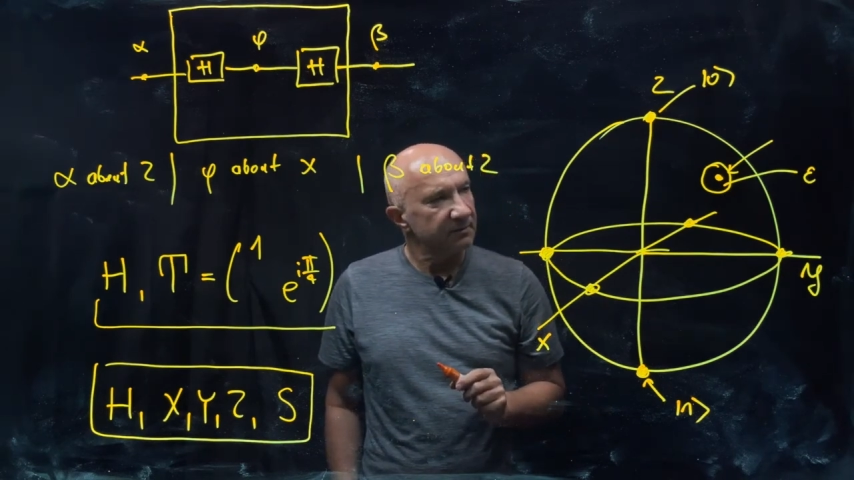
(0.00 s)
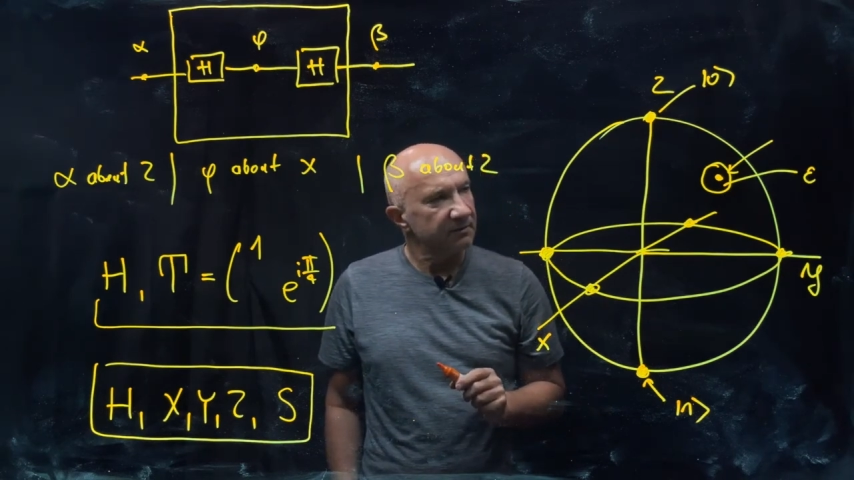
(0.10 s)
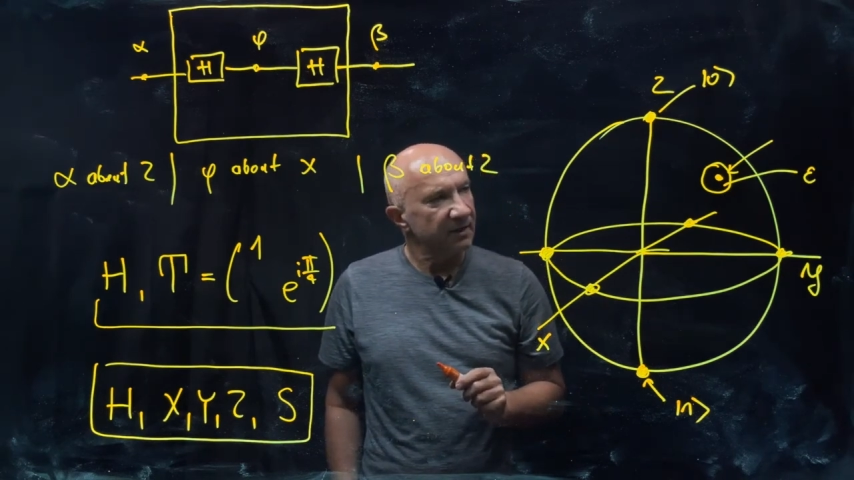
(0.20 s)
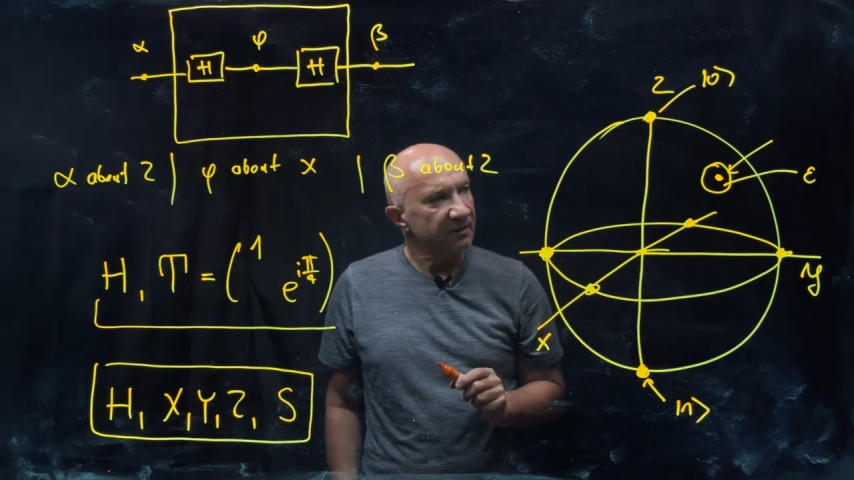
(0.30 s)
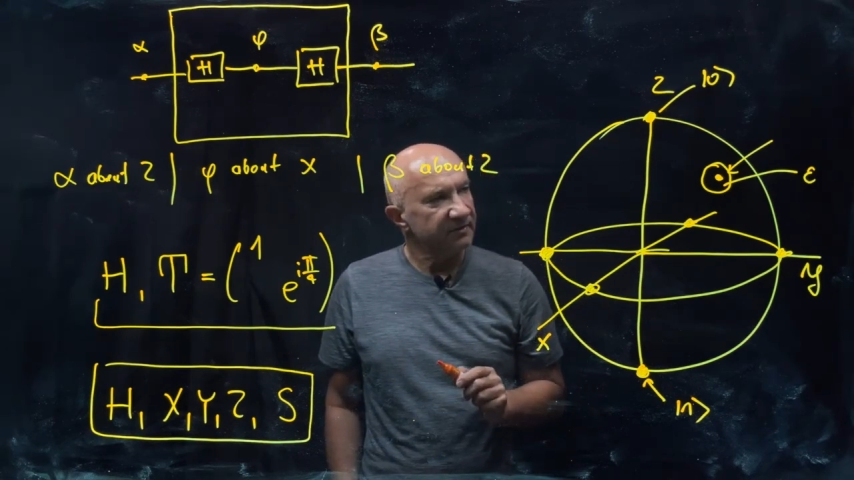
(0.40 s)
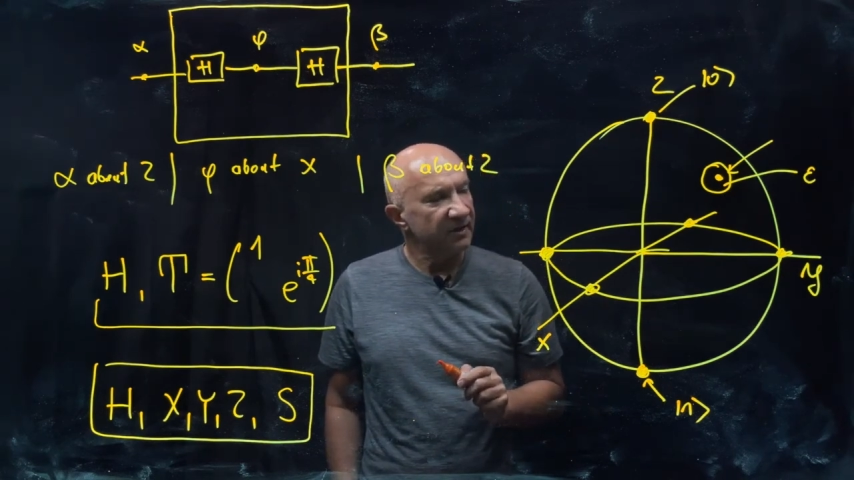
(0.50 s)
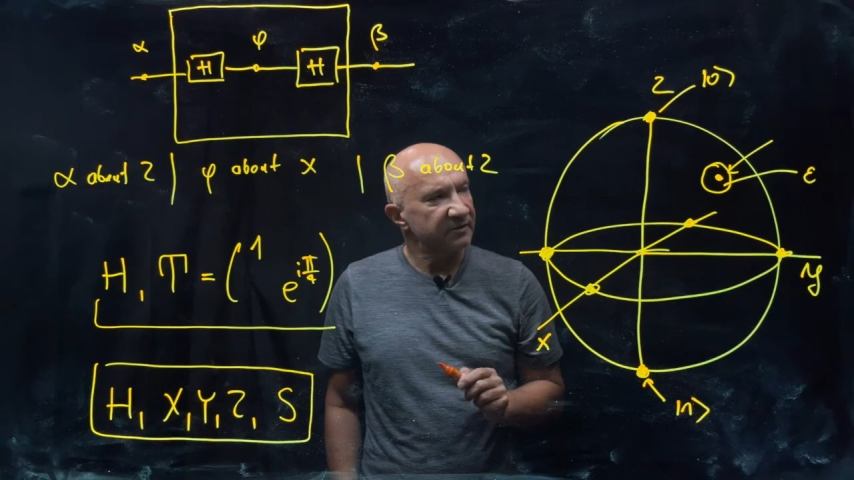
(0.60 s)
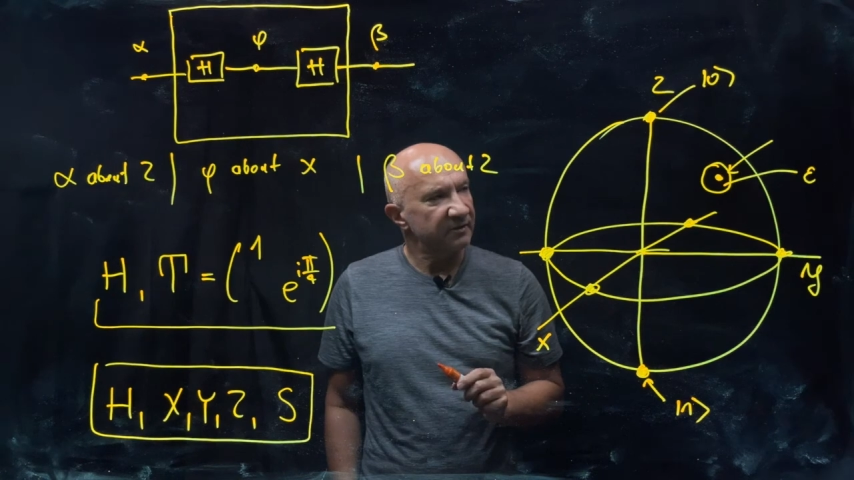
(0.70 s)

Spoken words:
tells us